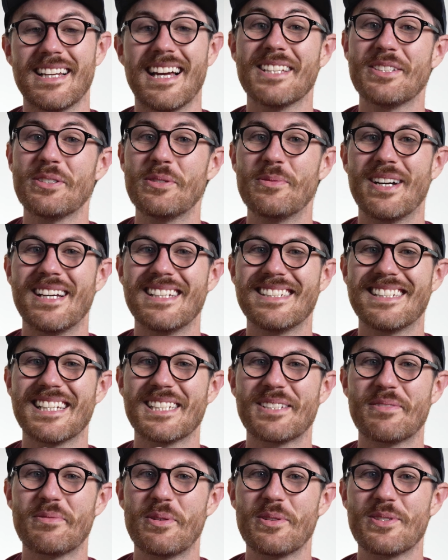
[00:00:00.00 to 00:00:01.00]
As always,
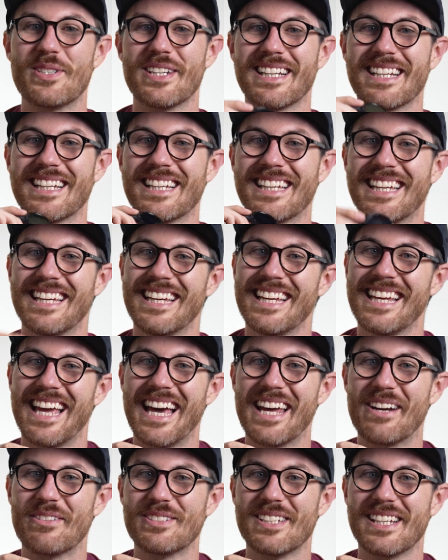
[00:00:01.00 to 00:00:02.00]
thanks for watching, and
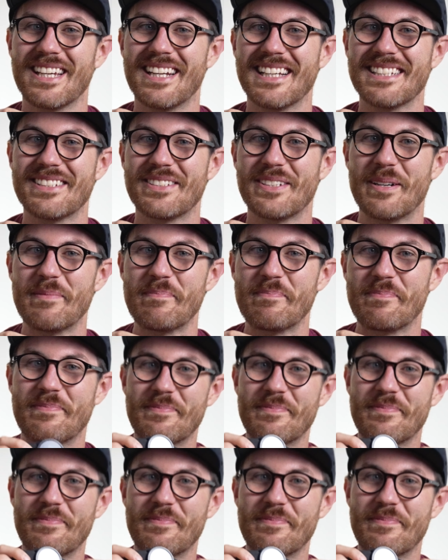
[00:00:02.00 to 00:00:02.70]
I'll see you next time.